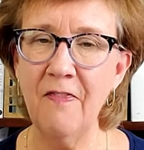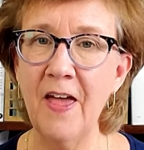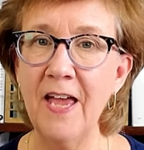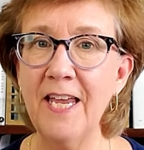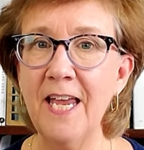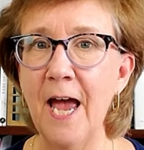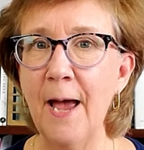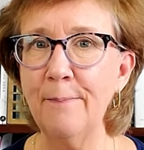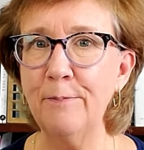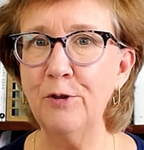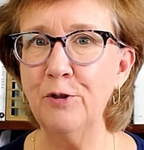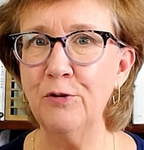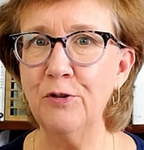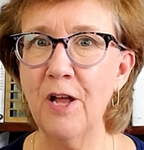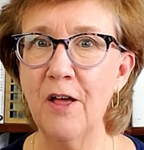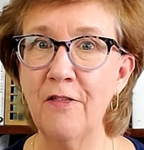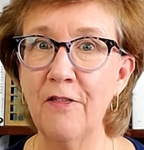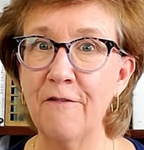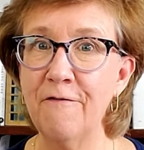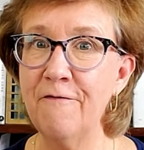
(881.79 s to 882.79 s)
They
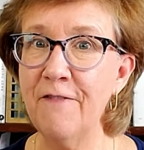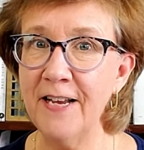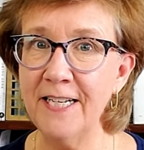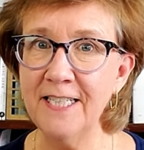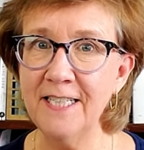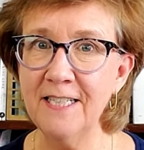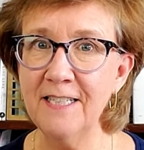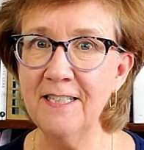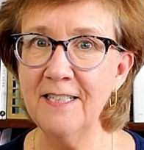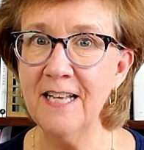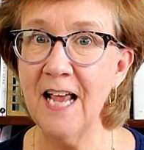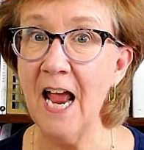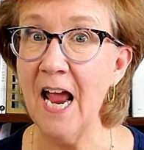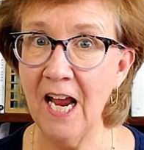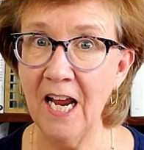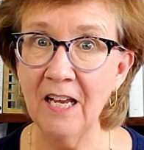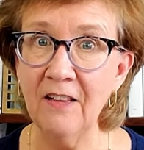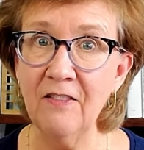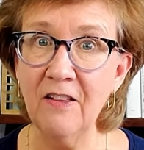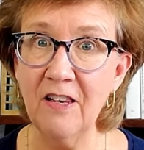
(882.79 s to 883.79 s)
captured the faces
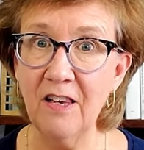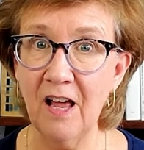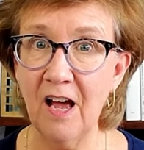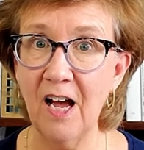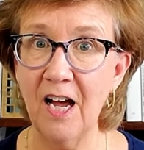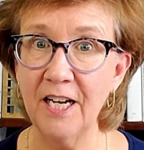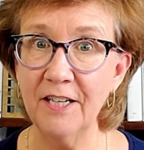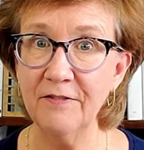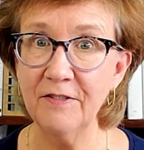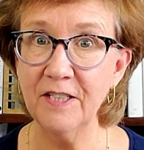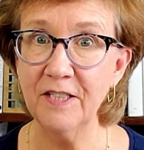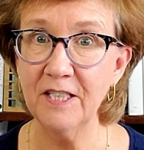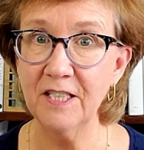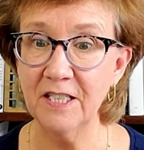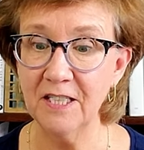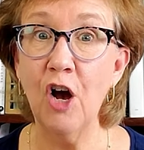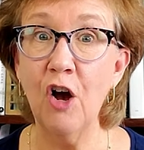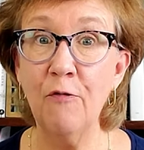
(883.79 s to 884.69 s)
and the lives